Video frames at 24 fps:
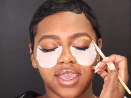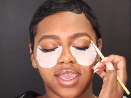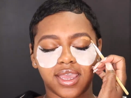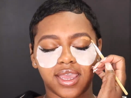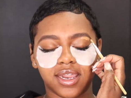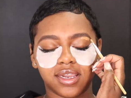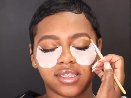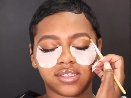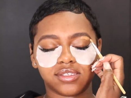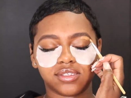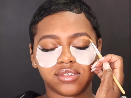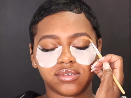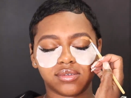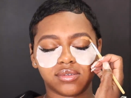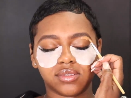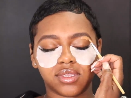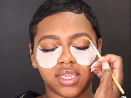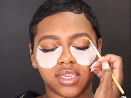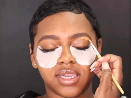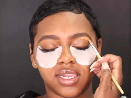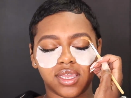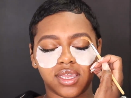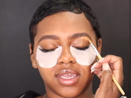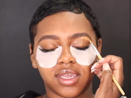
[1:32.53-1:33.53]

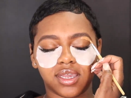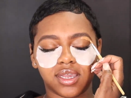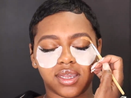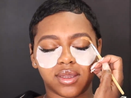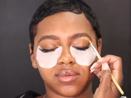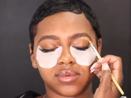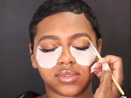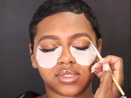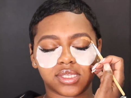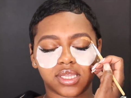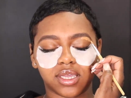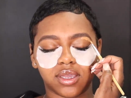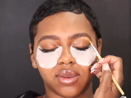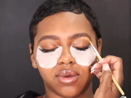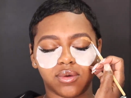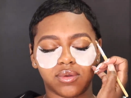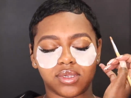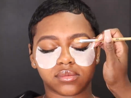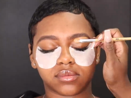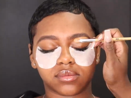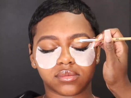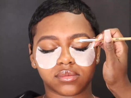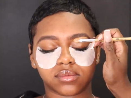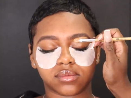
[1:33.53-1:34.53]

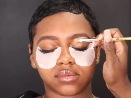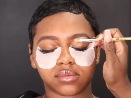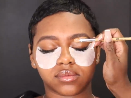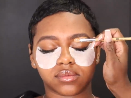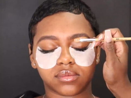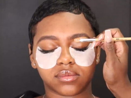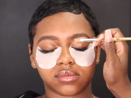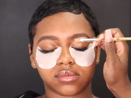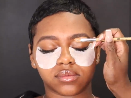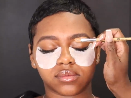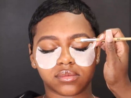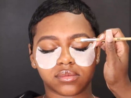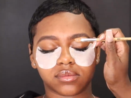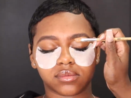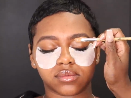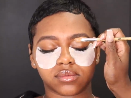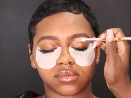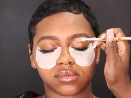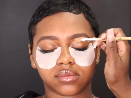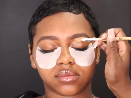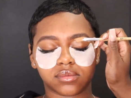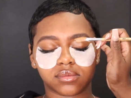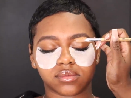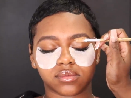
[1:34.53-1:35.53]

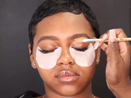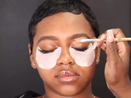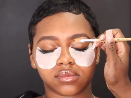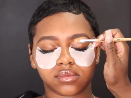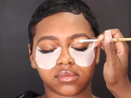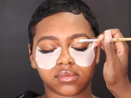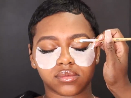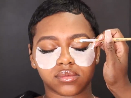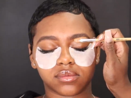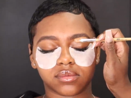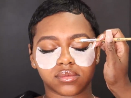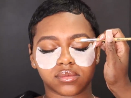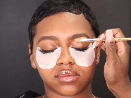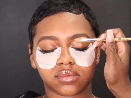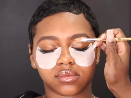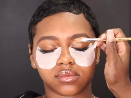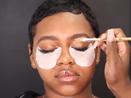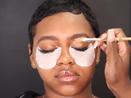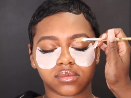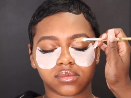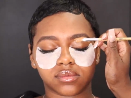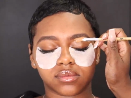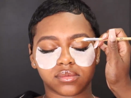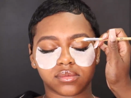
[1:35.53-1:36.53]

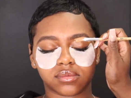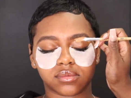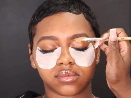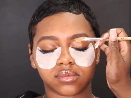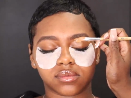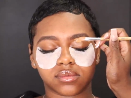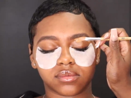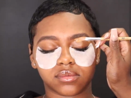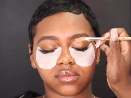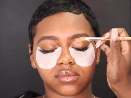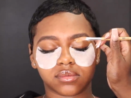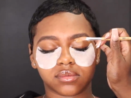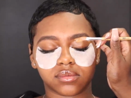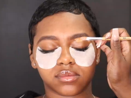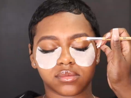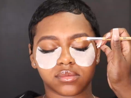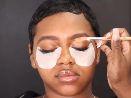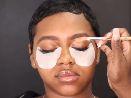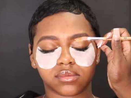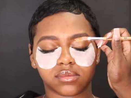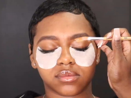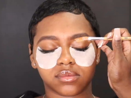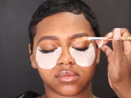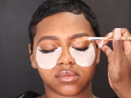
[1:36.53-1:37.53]

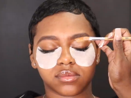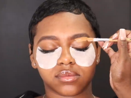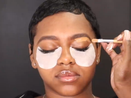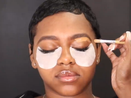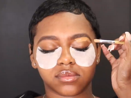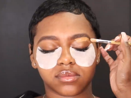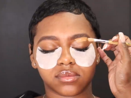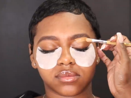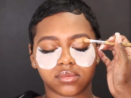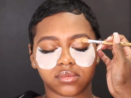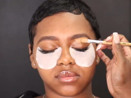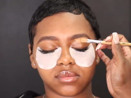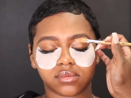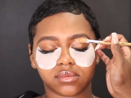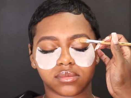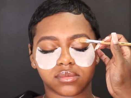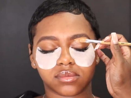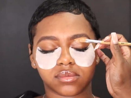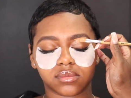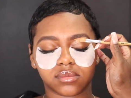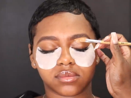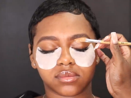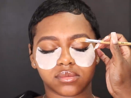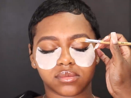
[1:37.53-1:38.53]

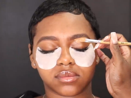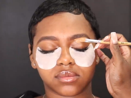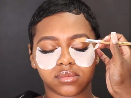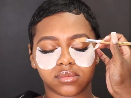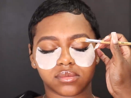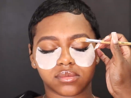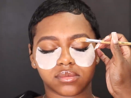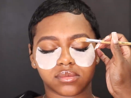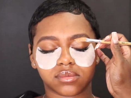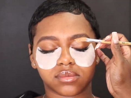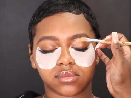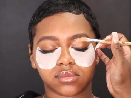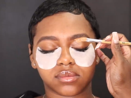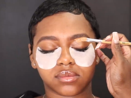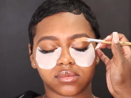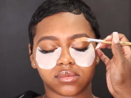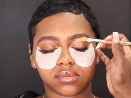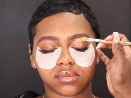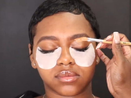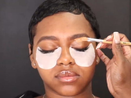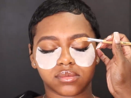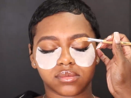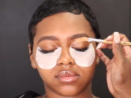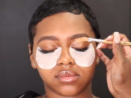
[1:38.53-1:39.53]

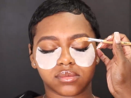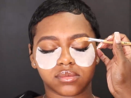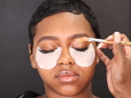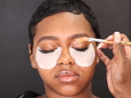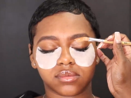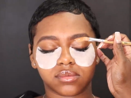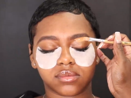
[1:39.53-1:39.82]
No one is speaking in this clip.